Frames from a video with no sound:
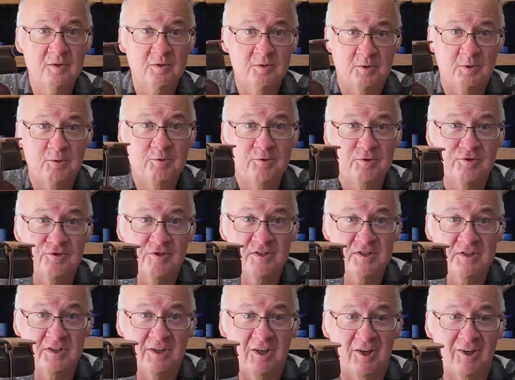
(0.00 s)
Too
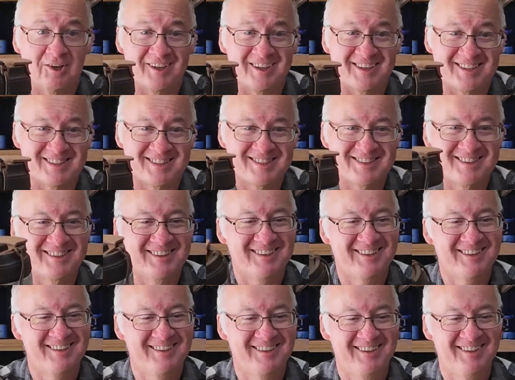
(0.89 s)
crystallized.
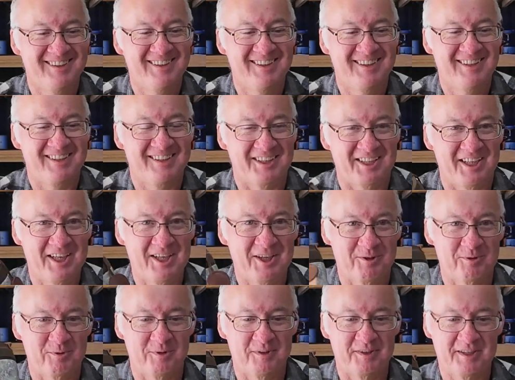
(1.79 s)

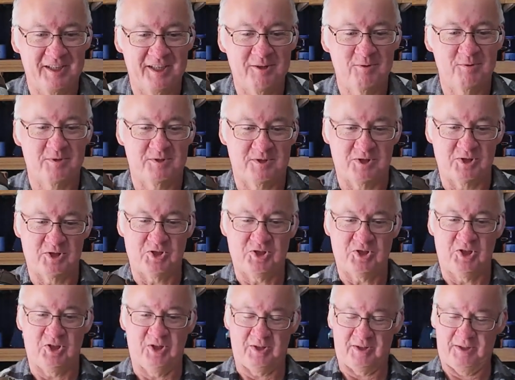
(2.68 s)
No, that was a
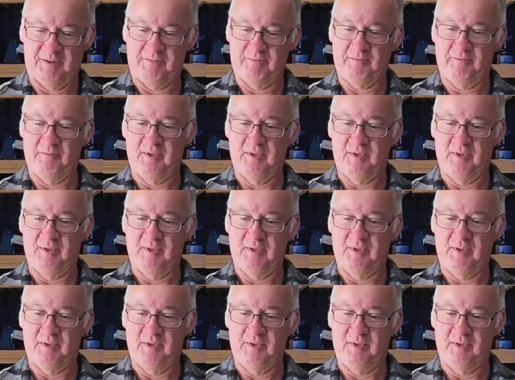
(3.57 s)
shock.